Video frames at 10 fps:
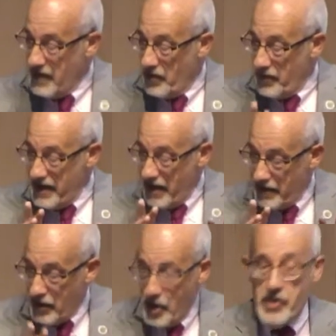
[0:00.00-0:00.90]
we are
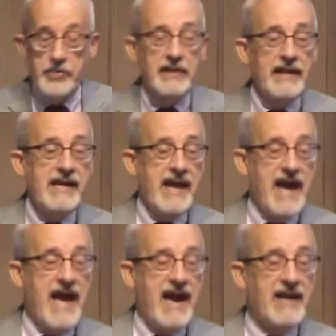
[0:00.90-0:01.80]
only
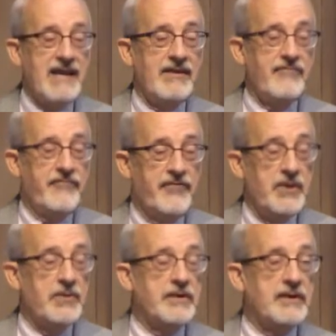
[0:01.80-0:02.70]
adding
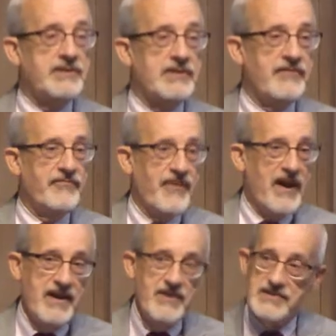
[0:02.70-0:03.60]
fuel to the
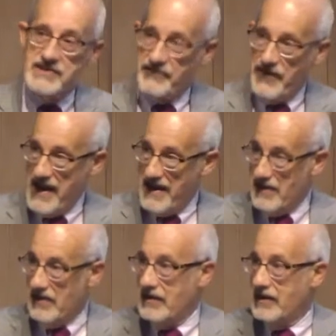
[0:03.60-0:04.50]
fires of
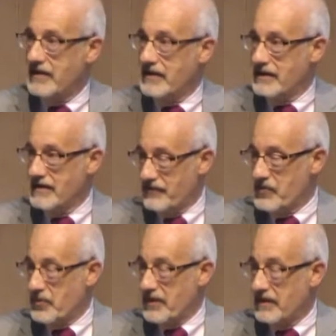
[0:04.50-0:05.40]
hell, if you
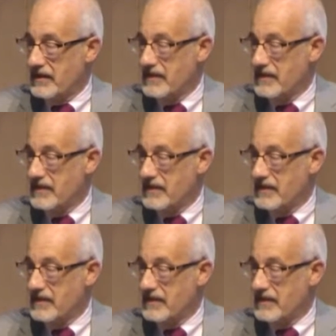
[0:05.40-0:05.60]
will.